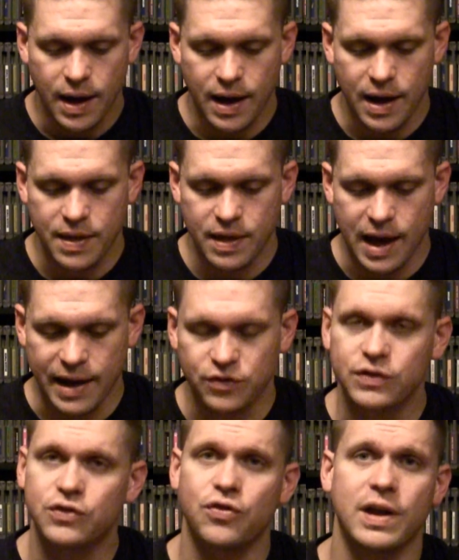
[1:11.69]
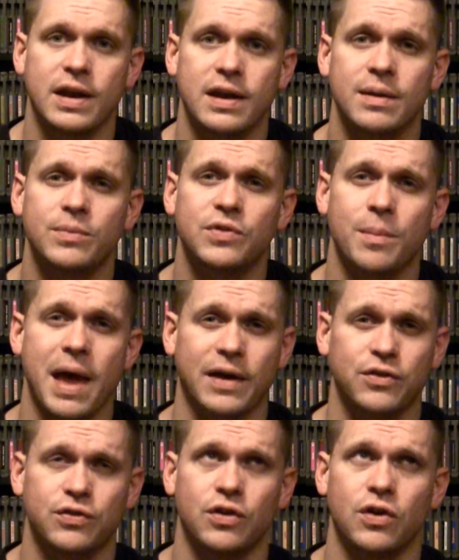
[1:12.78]
I actually traded him some
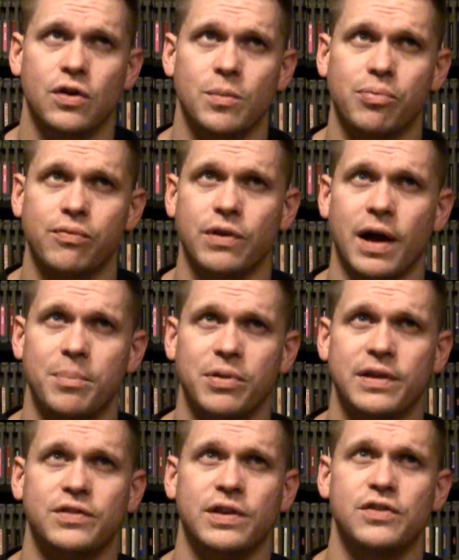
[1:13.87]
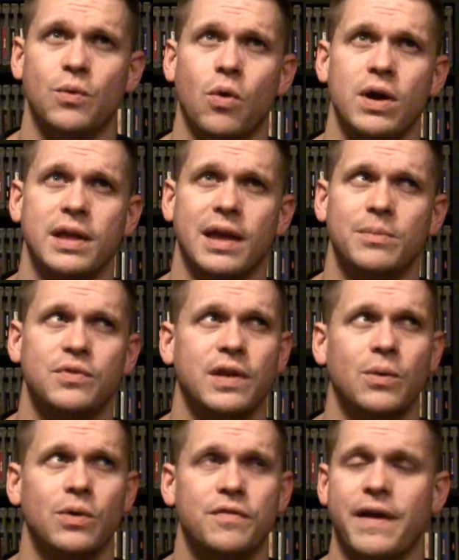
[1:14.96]
extra PlayStation 1 games.
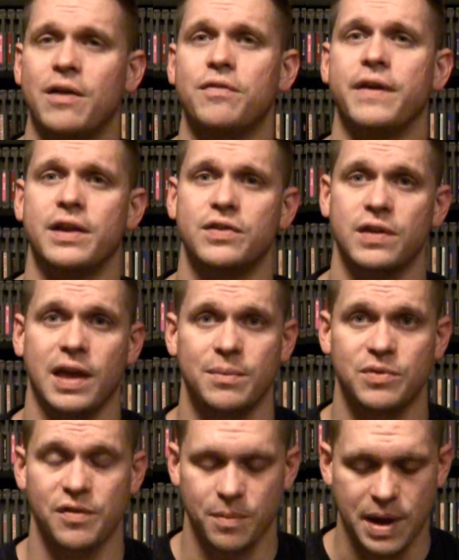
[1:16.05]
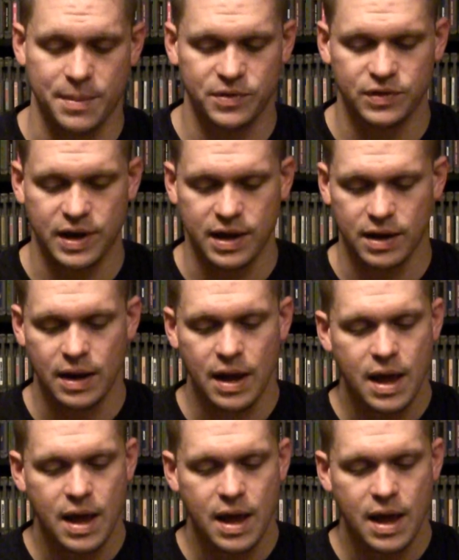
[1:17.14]
They were Final Fantasy games, if I'm not mistaken.